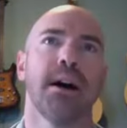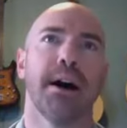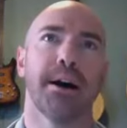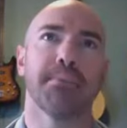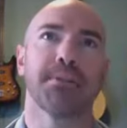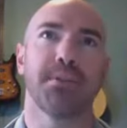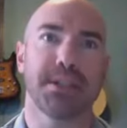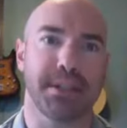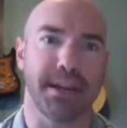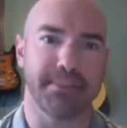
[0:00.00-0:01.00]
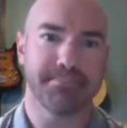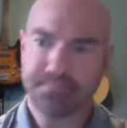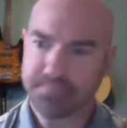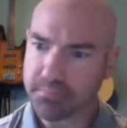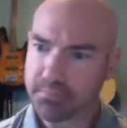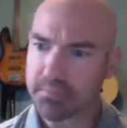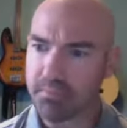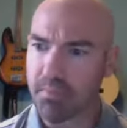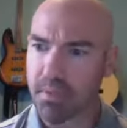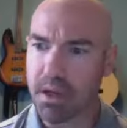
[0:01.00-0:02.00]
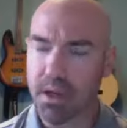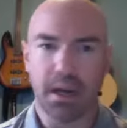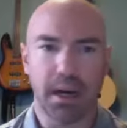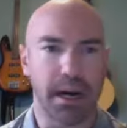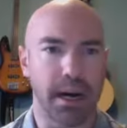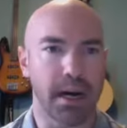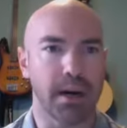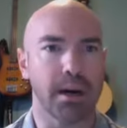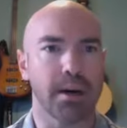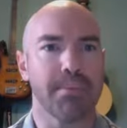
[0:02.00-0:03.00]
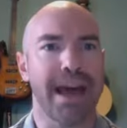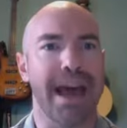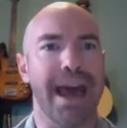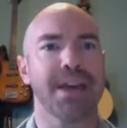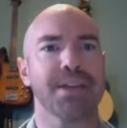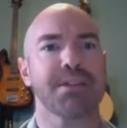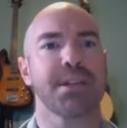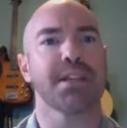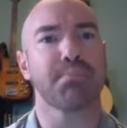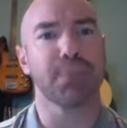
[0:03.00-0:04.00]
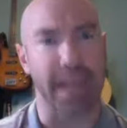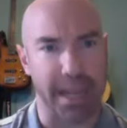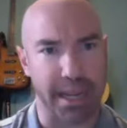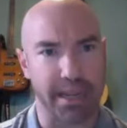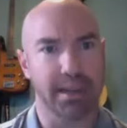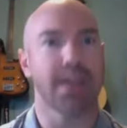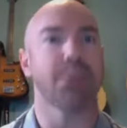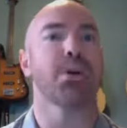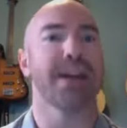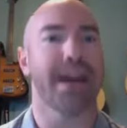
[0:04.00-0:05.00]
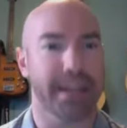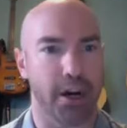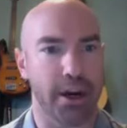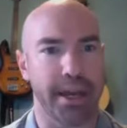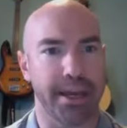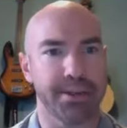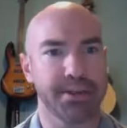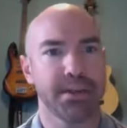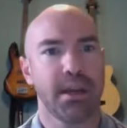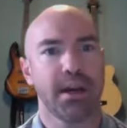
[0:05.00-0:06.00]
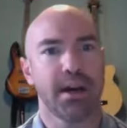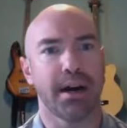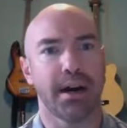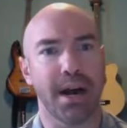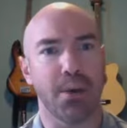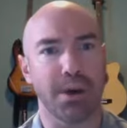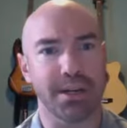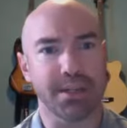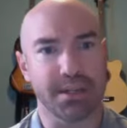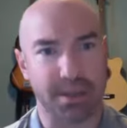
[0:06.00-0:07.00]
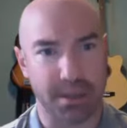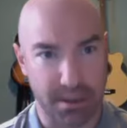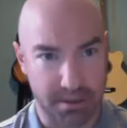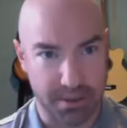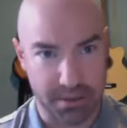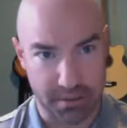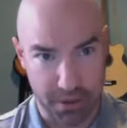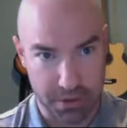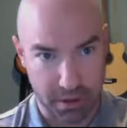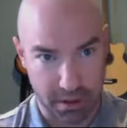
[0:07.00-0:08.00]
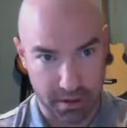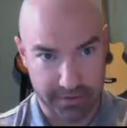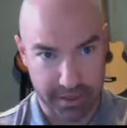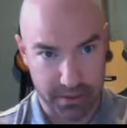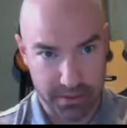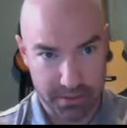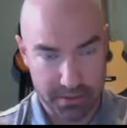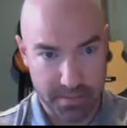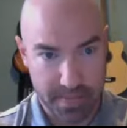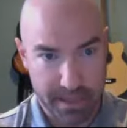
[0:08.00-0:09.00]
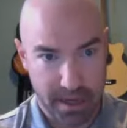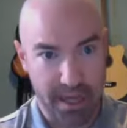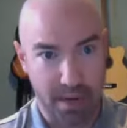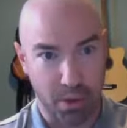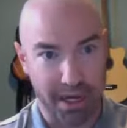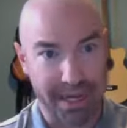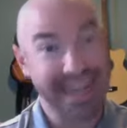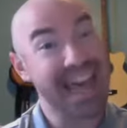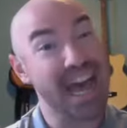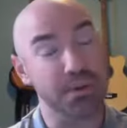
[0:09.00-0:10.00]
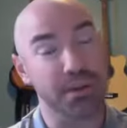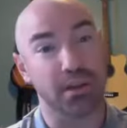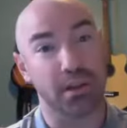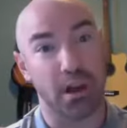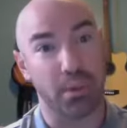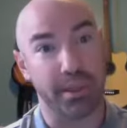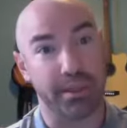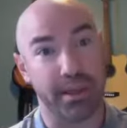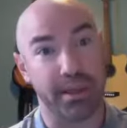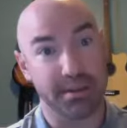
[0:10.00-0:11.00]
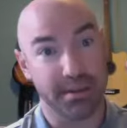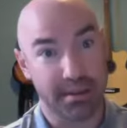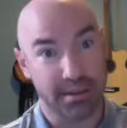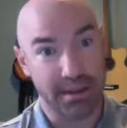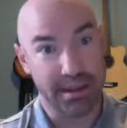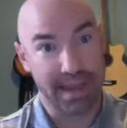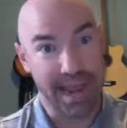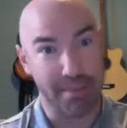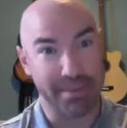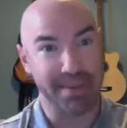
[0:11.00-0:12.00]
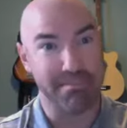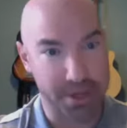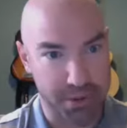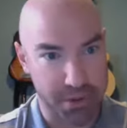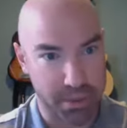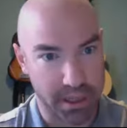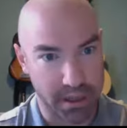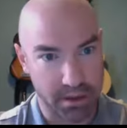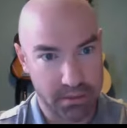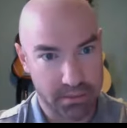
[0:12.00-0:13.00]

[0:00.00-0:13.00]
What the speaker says: So this time, as it's playing and we're nodding our heads, I want us to just use our fingers and we're going to count along with it how many measures we hear.